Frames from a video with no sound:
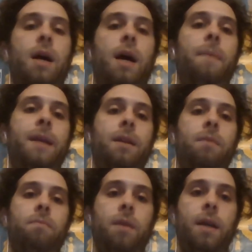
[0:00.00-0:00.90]
I
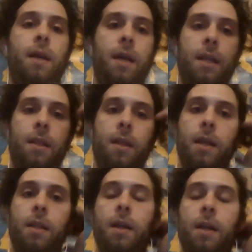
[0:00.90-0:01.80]
mean,
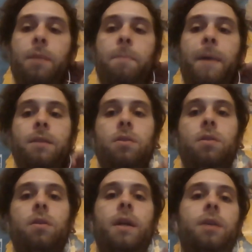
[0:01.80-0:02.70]
it really depends, you
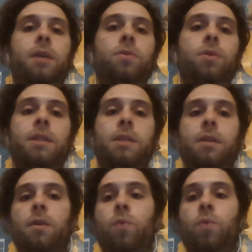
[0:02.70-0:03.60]
know, like usually it's
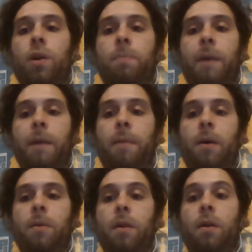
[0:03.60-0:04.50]
a word by
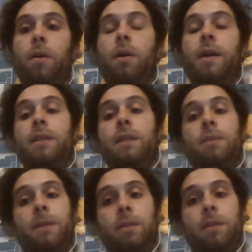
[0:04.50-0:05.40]
month. Okay, 6
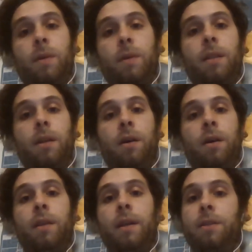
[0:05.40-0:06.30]
months is quite a
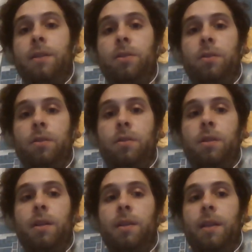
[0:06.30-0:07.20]
lot. I guess you should
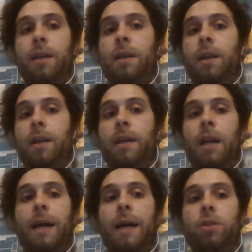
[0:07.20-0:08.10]
start taking
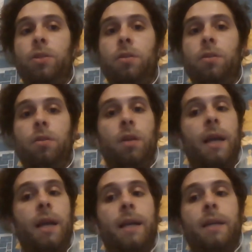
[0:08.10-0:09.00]
legal action, or
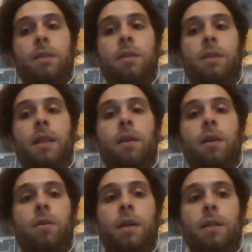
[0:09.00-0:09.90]
like ask the
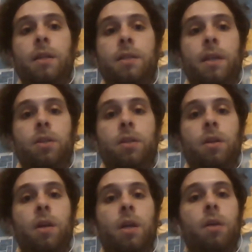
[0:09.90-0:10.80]
sending organization,
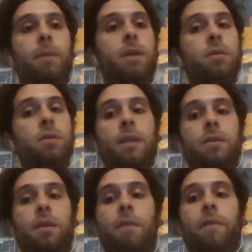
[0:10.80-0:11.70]
because that's
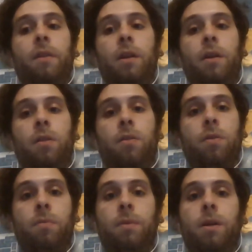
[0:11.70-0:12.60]
definitely not
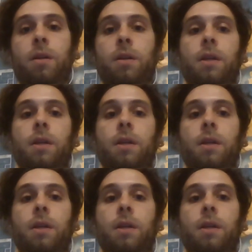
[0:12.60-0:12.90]
normal.